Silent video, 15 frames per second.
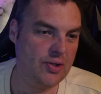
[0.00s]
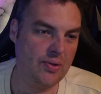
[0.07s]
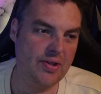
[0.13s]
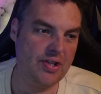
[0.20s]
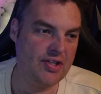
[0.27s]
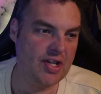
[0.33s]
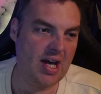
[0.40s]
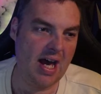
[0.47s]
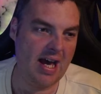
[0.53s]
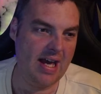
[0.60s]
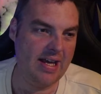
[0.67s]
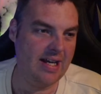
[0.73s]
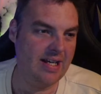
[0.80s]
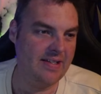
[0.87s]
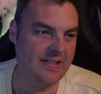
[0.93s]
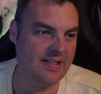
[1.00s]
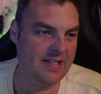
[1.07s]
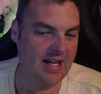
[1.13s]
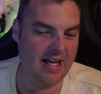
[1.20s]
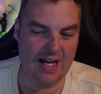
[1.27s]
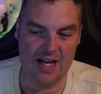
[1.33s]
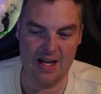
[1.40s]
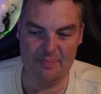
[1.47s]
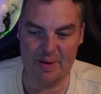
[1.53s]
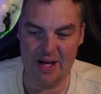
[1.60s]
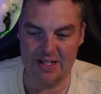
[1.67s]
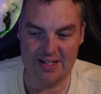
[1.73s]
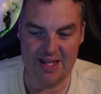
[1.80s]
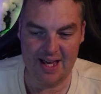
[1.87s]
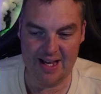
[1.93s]
say, and Ben
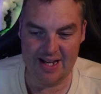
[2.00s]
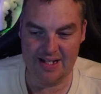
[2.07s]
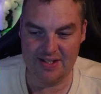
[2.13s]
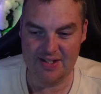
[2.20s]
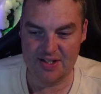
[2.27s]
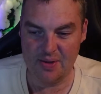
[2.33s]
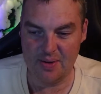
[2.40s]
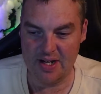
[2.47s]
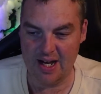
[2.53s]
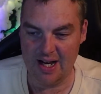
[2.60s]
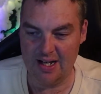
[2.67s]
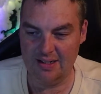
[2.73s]
Keys doing that.